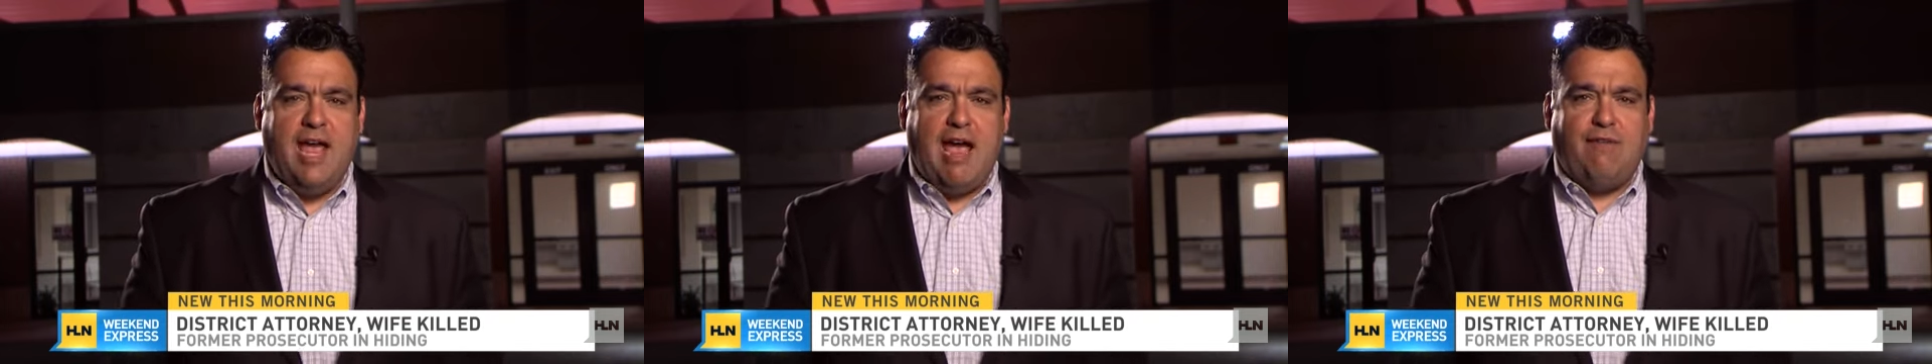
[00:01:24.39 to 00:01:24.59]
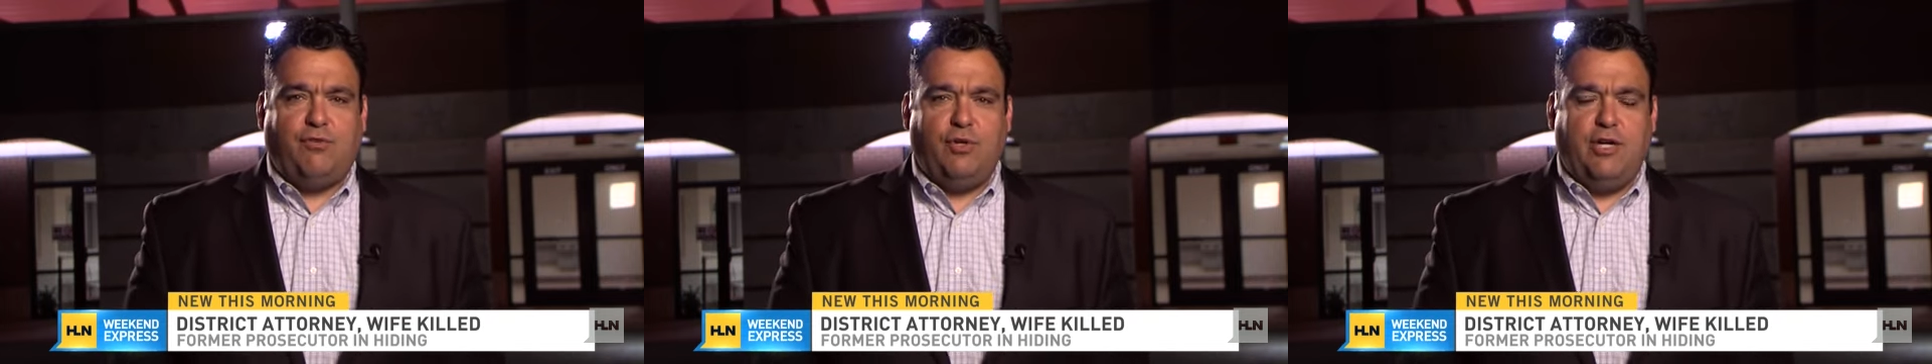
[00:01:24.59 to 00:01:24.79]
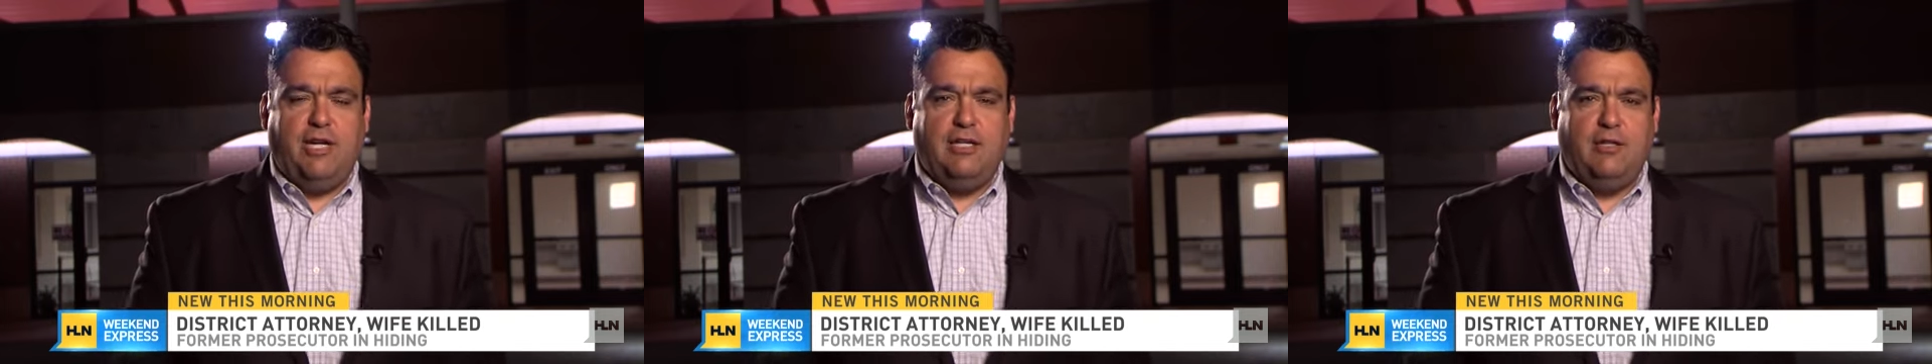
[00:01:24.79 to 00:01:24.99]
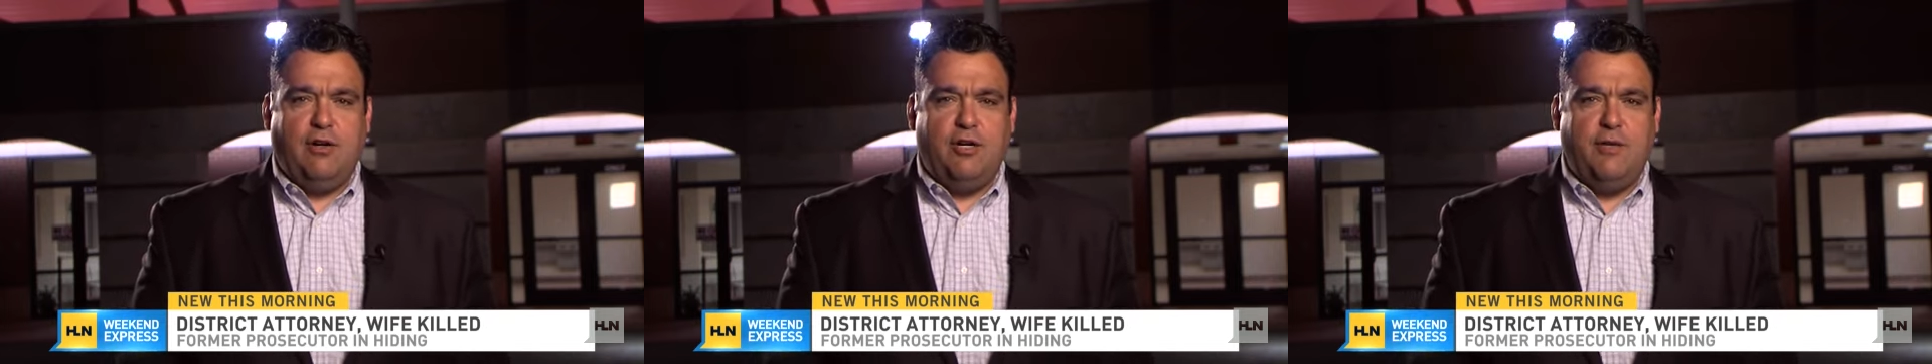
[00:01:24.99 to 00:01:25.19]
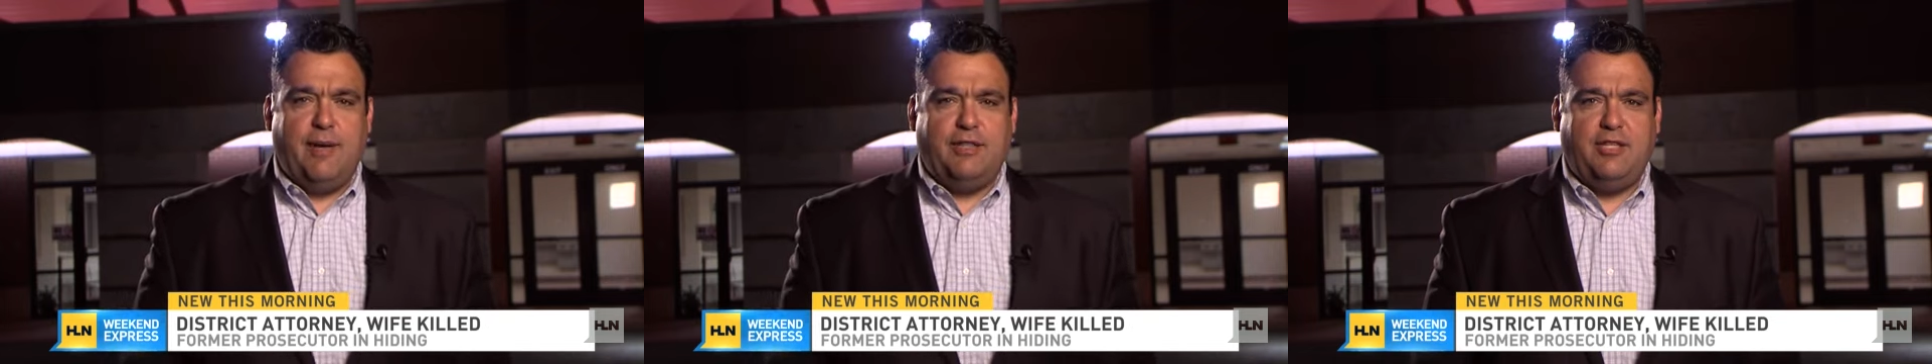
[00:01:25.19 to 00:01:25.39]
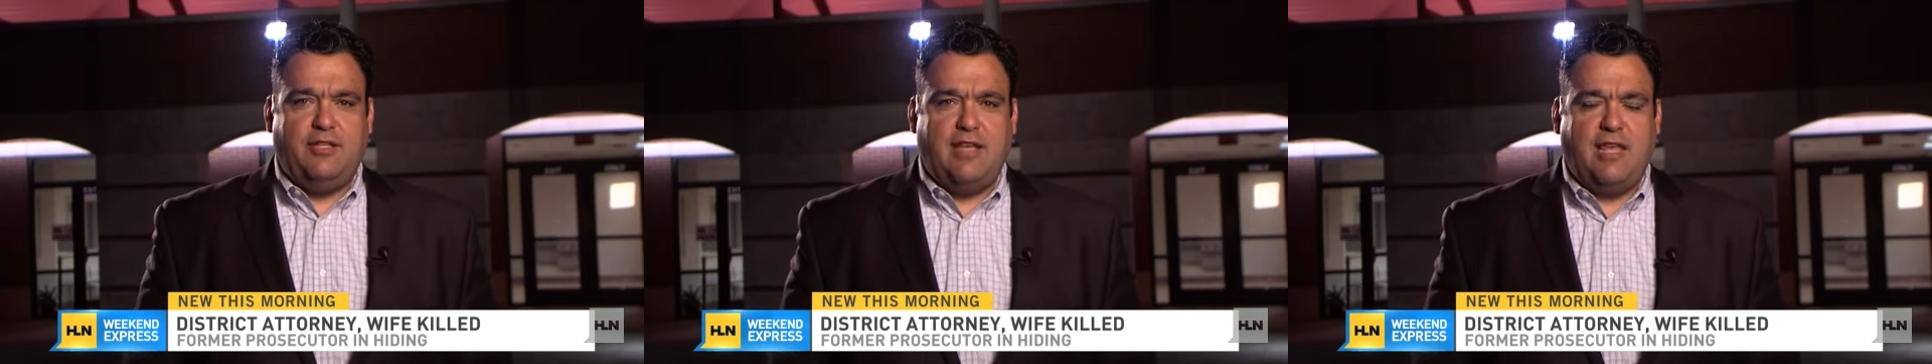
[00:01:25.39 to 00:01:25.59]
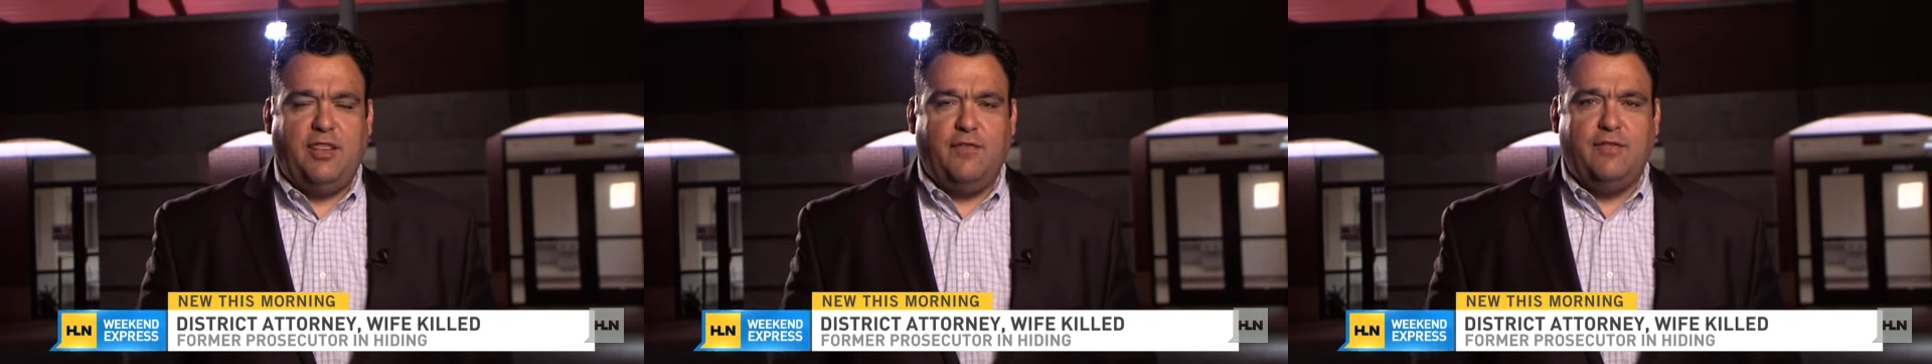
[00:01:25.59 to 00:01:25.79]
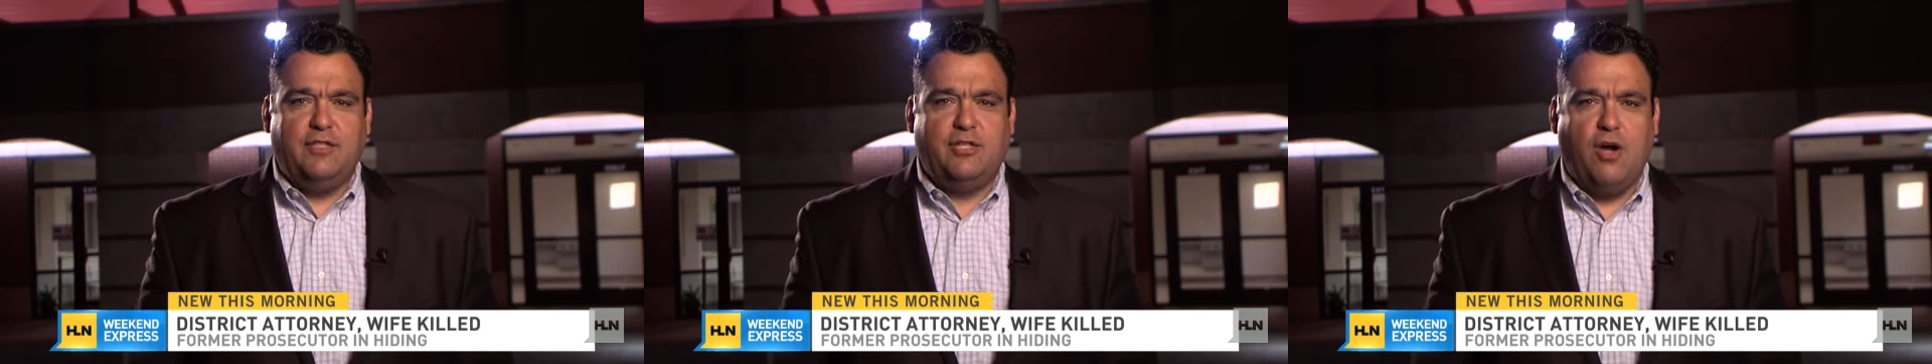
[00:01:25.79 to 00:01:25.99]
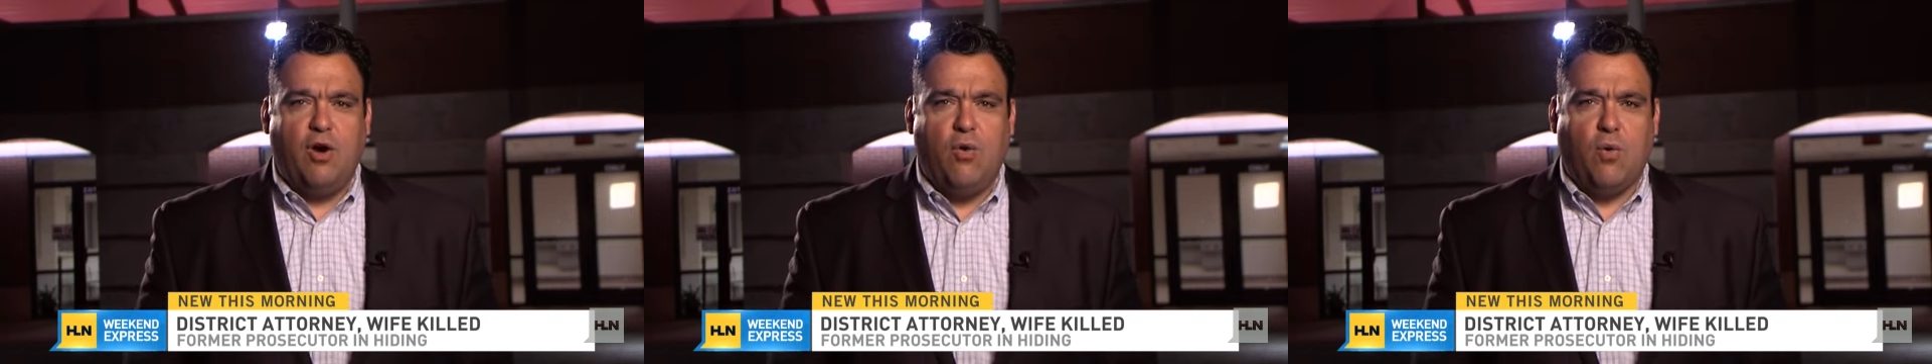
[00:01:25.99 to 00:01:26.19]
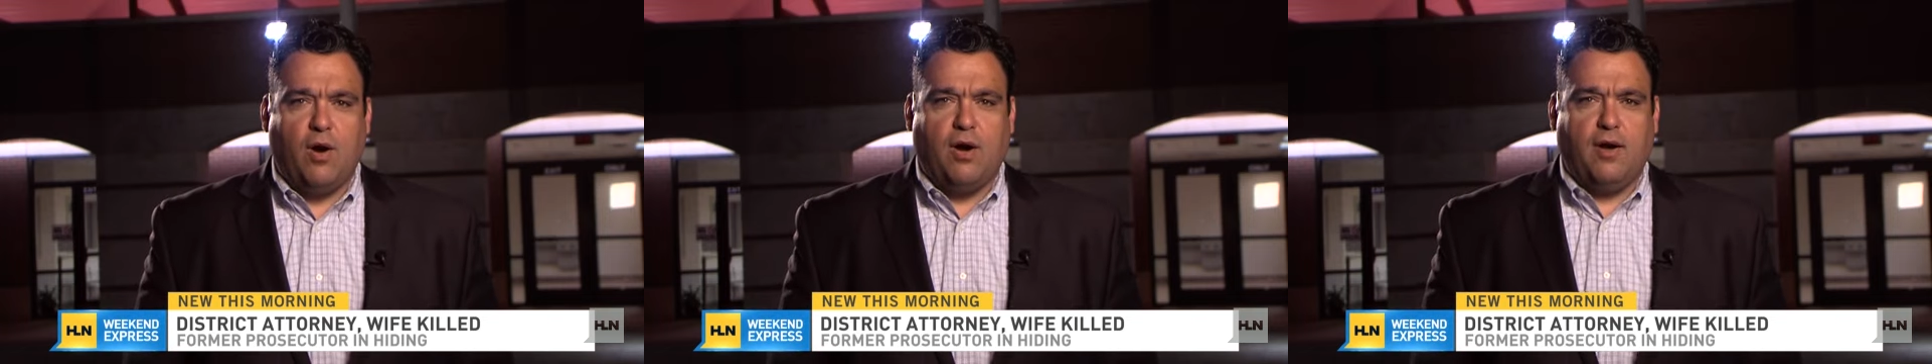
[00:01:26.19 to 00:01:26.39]
after he had learned about the death of his
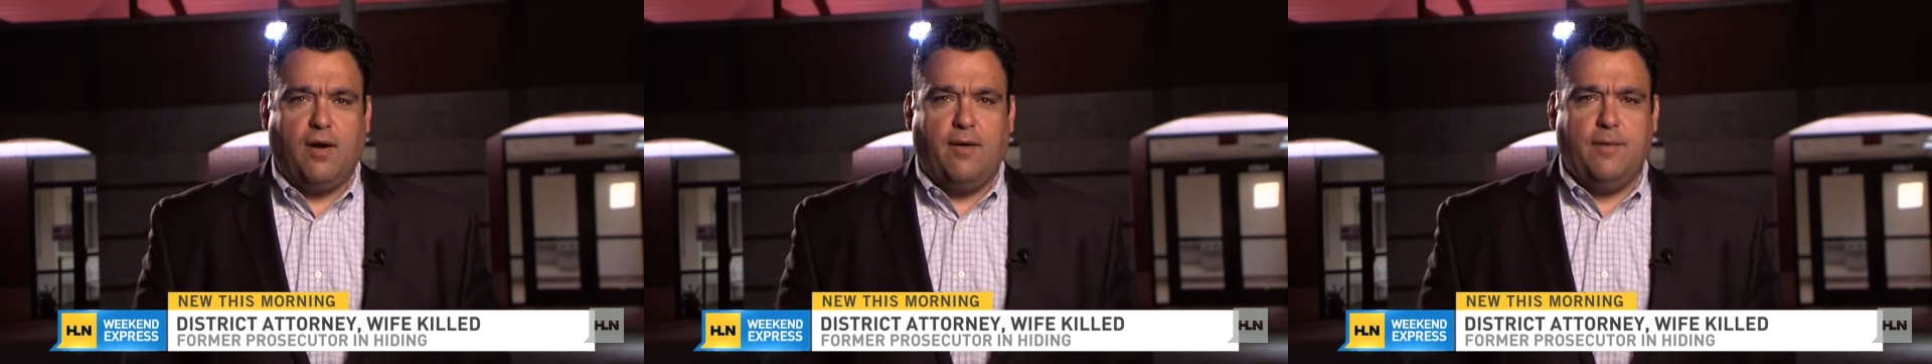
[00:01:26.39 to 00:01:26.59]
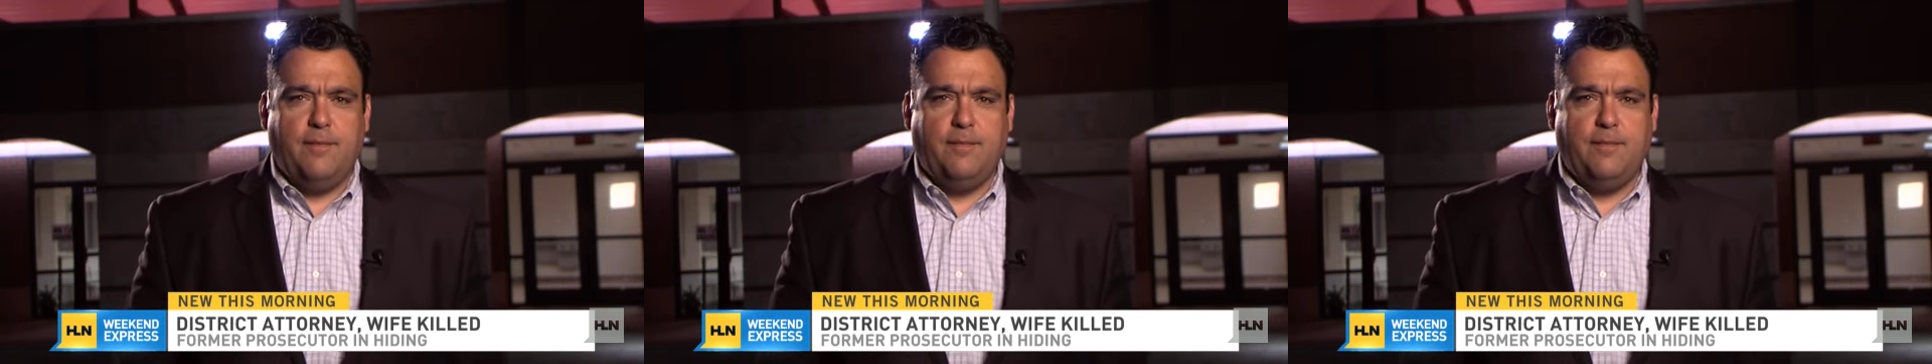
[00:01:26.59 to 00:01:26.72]
coworker.